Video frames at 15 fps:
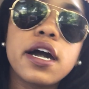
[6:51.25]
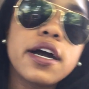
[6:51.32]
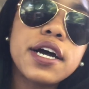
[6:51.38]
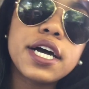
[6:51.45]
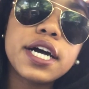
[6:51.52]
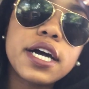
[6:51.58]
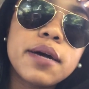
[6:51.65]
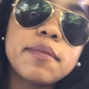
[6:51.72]

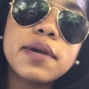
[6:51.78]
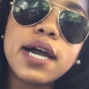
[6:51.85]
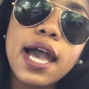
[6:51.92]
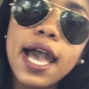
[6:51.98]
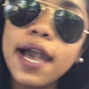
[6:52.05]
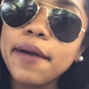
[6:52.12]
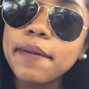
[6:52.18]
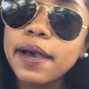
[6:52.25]
Um,
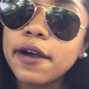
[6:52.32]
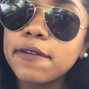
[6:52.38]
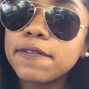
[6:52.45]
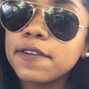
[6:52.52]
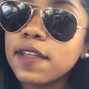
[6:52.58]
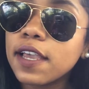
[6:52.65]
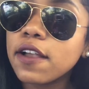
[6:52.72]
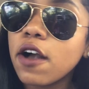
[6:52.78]
how about
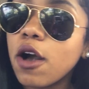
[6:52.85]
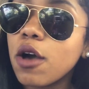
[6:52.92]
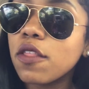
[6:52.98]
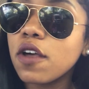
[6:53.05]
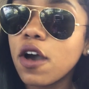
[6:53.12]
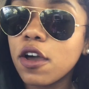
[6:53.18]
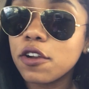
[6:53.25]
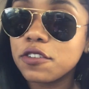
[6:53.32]
for like all
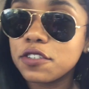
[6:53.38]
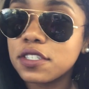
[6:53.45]
the honor